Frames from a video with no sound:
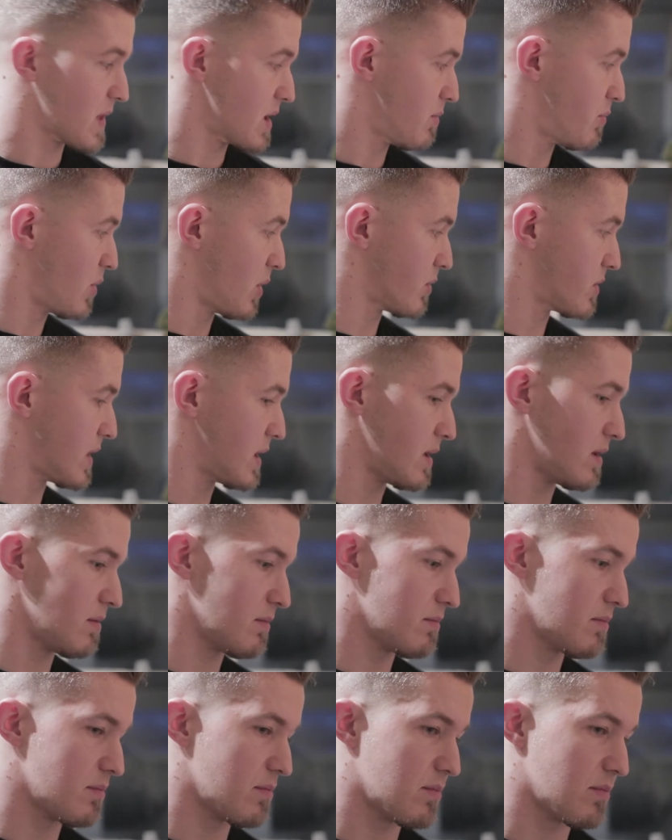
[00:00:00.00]
protein,
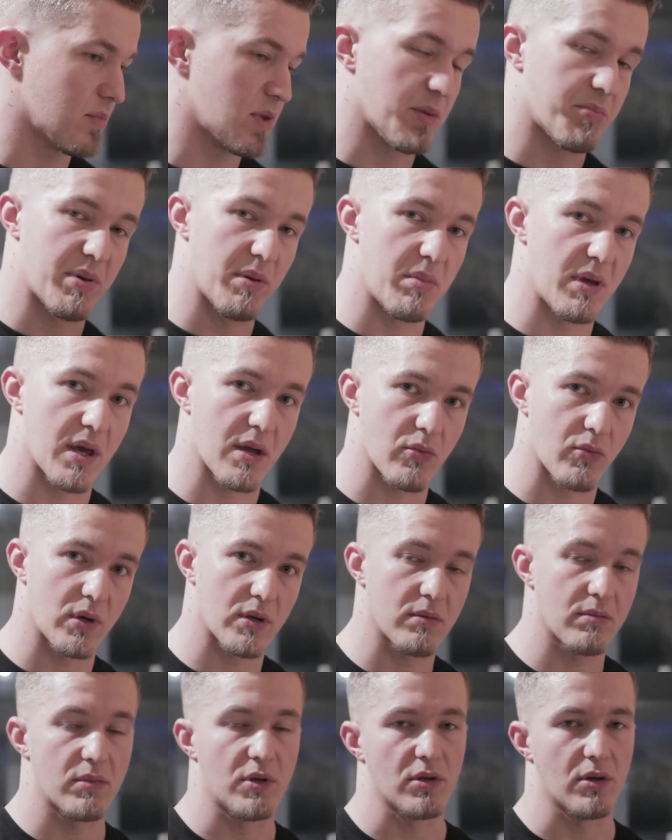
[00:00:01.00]
the PBN one,
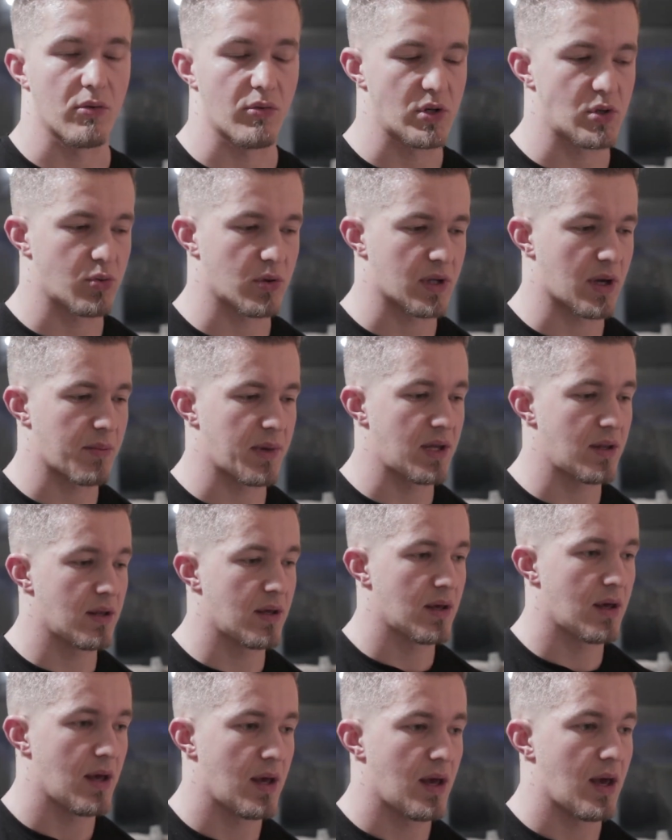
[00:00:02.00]
you know which one I mean,
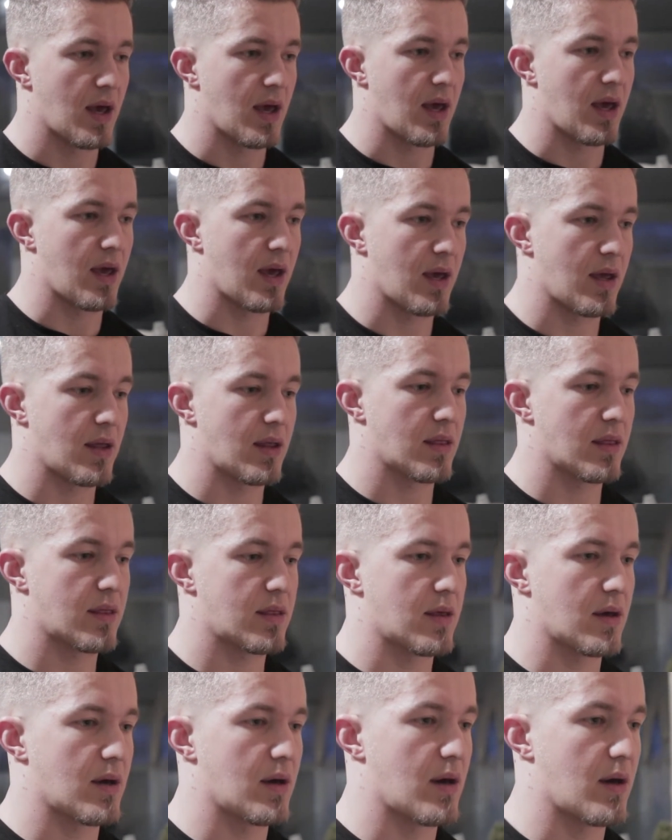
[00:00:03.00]
and
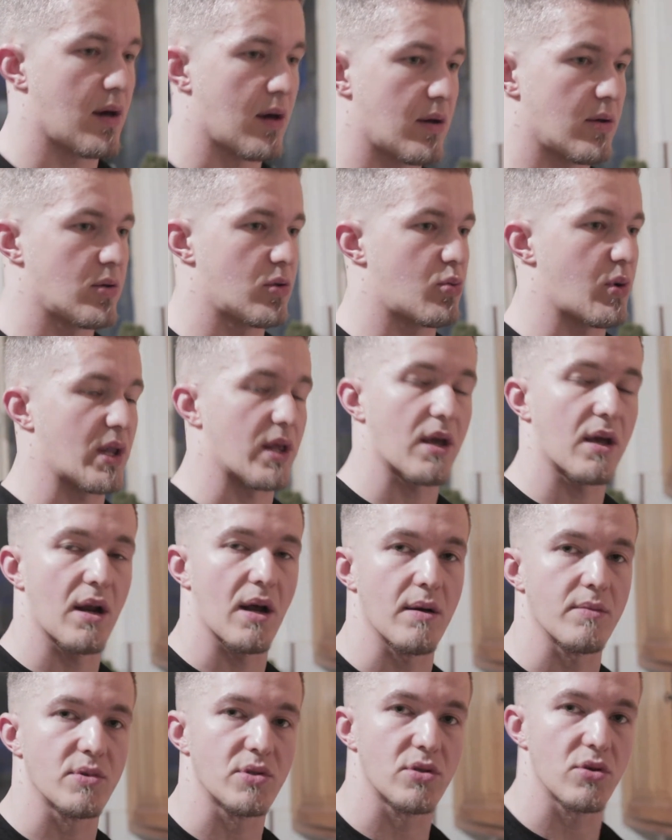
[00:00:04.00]
20
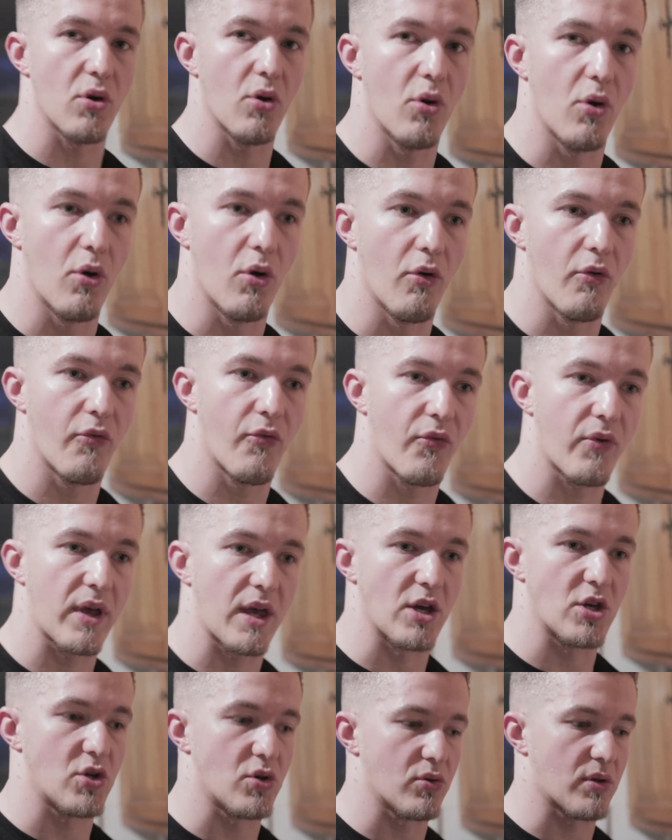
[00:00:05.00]
grams of
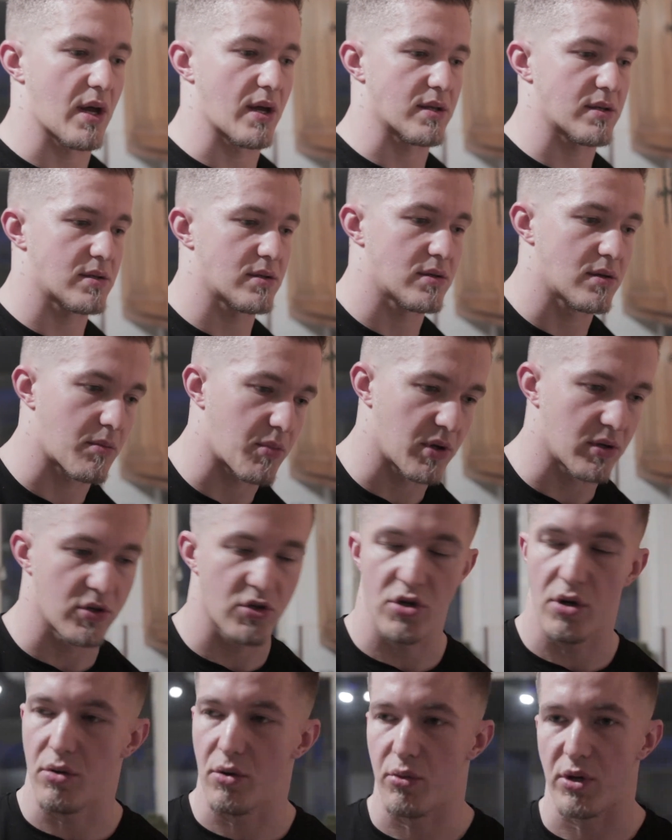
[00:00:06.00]
cashew nuts. I'm going to
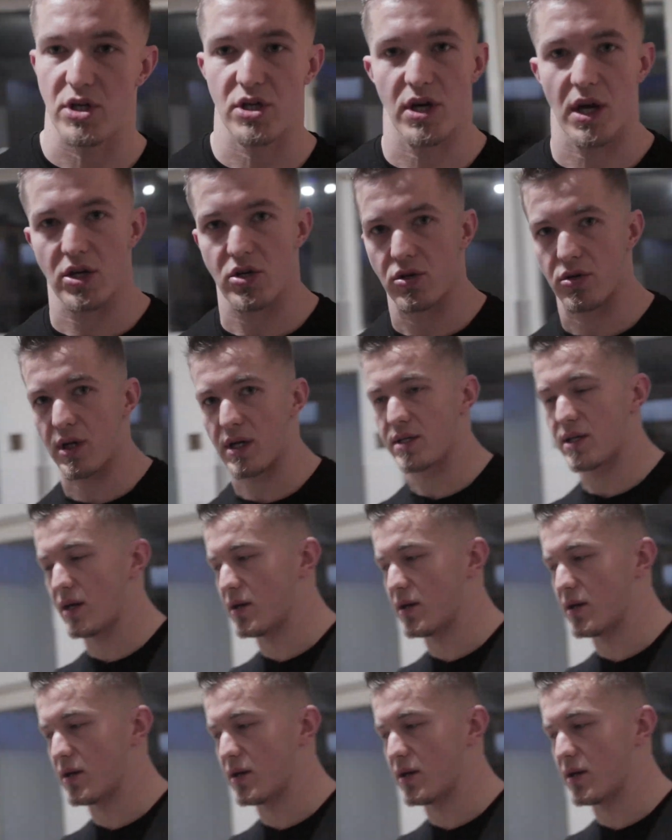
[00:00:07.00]
show you which cashew nuts I